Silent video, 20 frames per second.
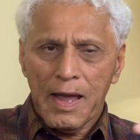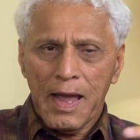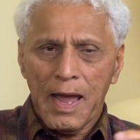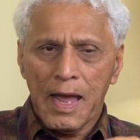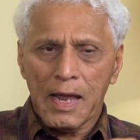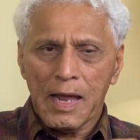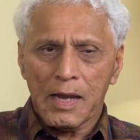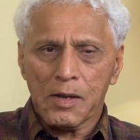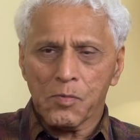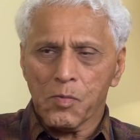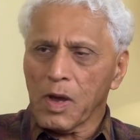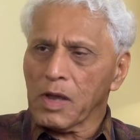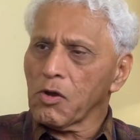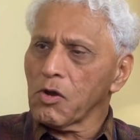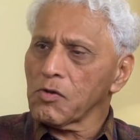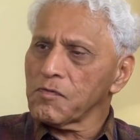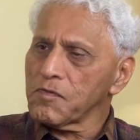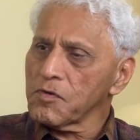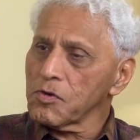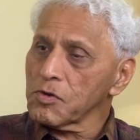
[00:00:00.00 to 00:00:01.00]
And why
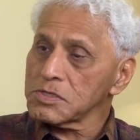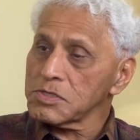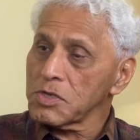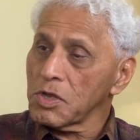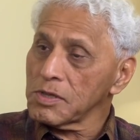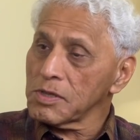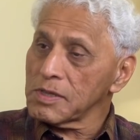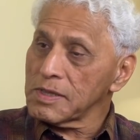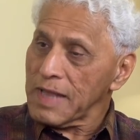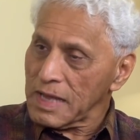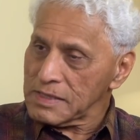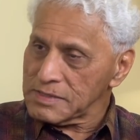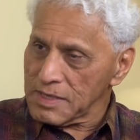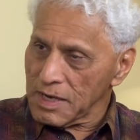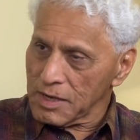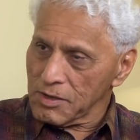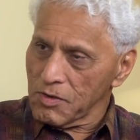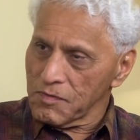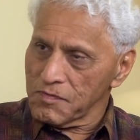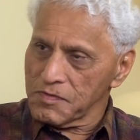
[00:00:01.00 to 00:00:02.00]
not focus on that
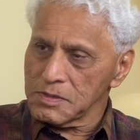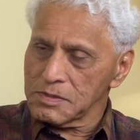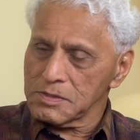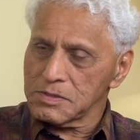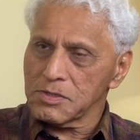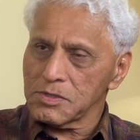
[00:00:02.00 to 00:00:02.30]
side of it?